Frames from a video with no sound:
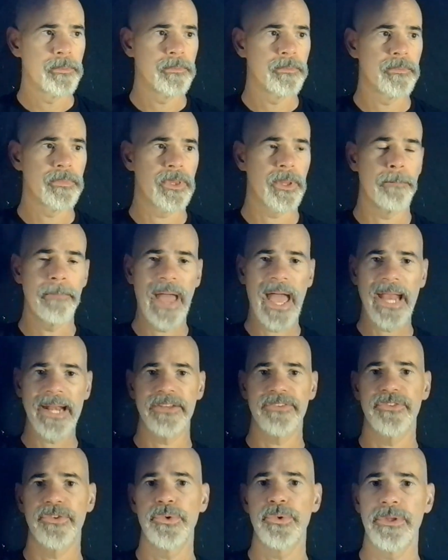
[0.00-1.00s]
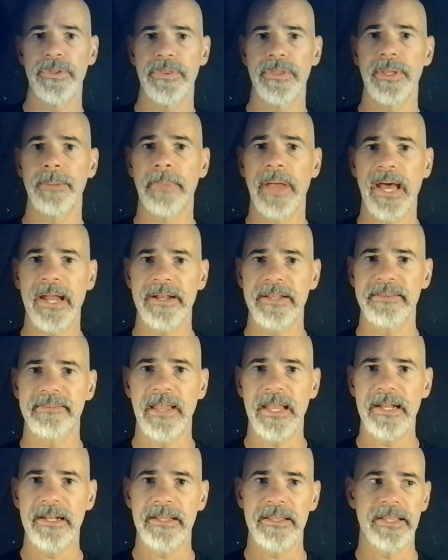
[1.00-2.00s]
the magnitude of the amount of
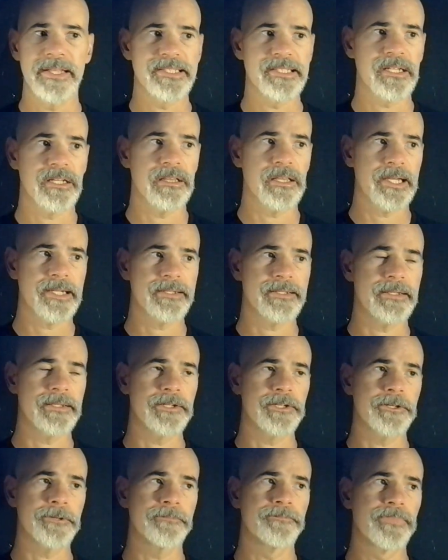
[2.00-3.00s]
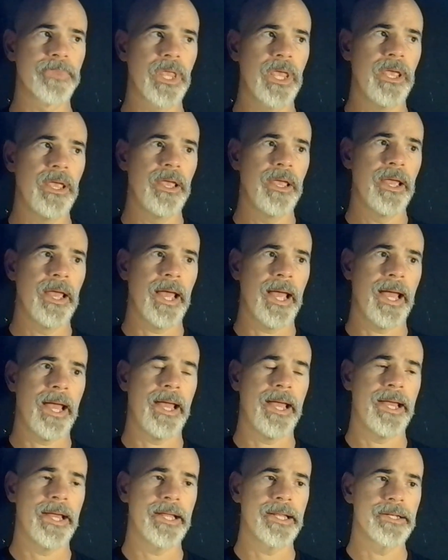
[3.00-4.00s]
data that's collected here.
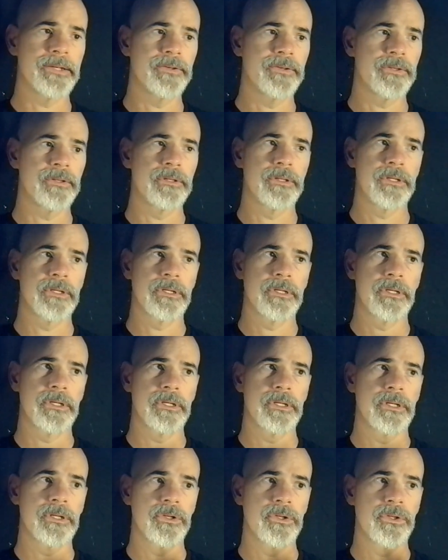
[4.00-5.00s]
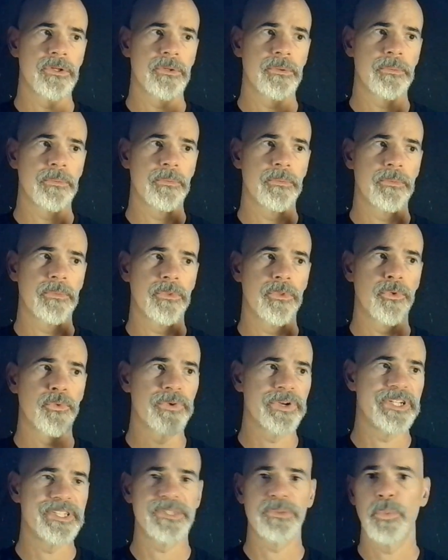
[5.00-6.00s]
And the
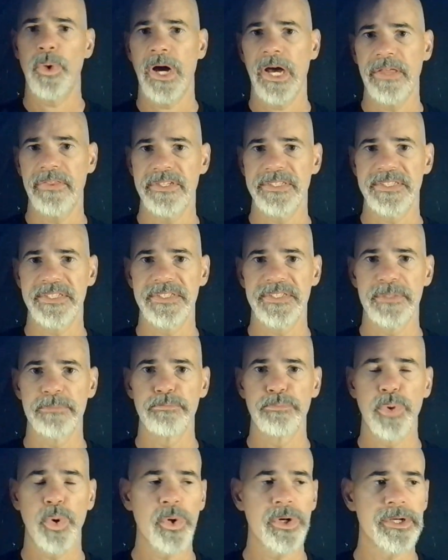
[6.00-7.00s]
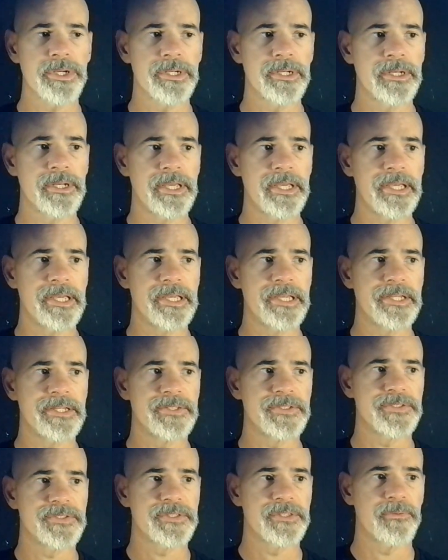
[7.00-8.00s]
reason why this is important
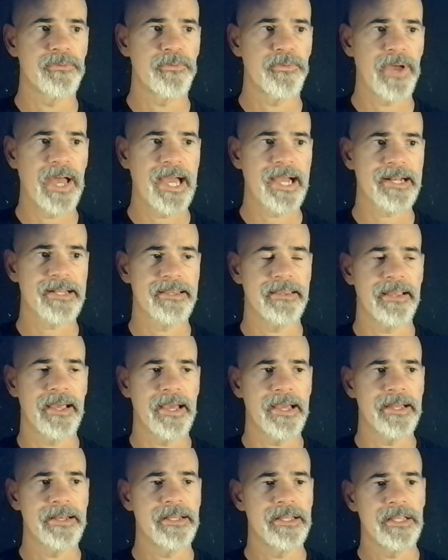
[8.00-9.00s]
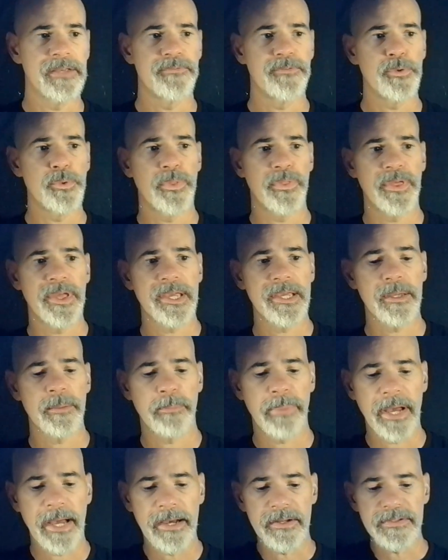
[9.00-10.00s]
is the fact that if you think
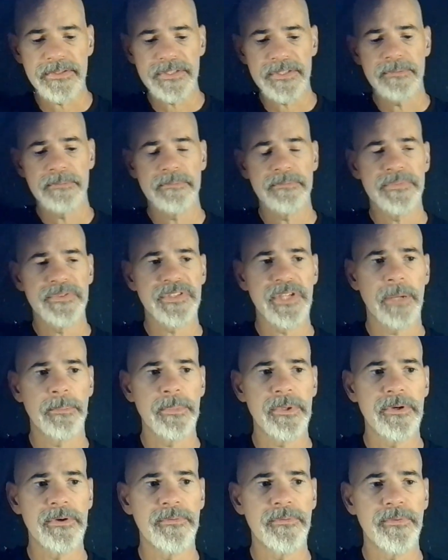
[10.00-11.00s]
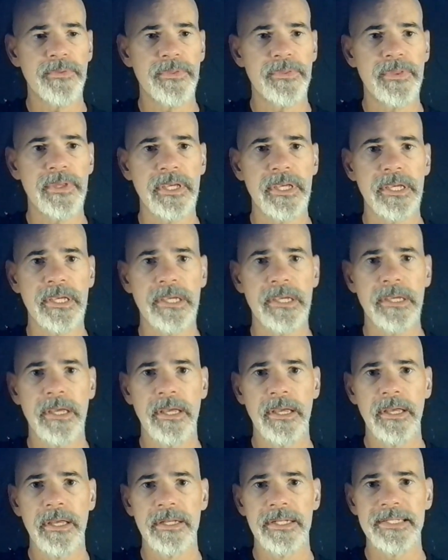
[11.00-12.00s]
about some of the
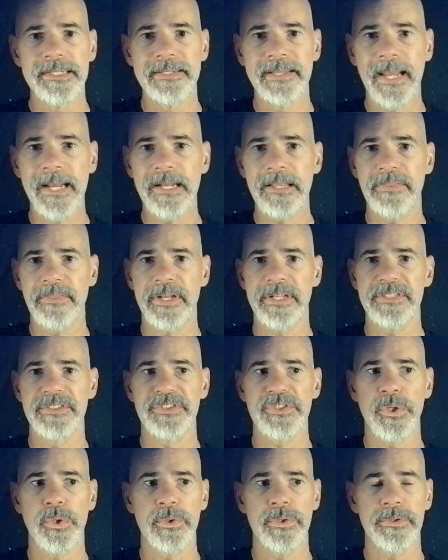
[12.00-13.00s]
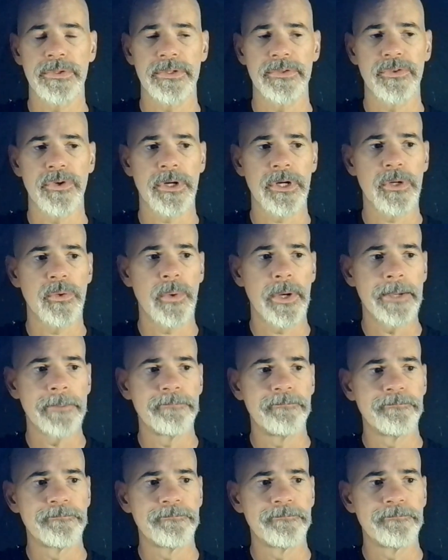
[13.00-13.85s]
data that is sold on the dark web,